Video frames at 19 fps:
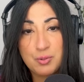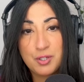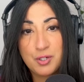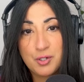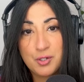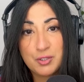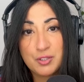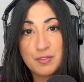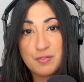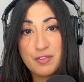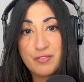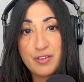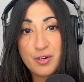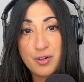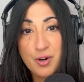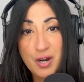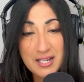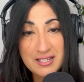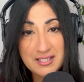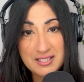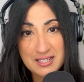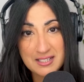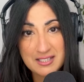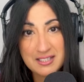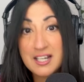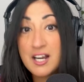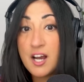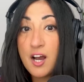in the cost of living
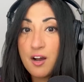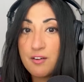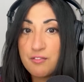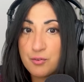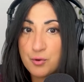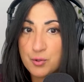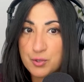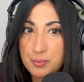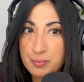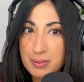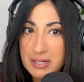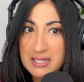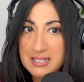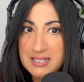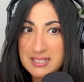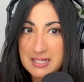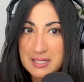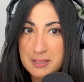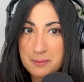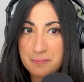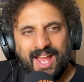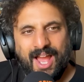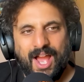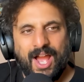crisis, affordability.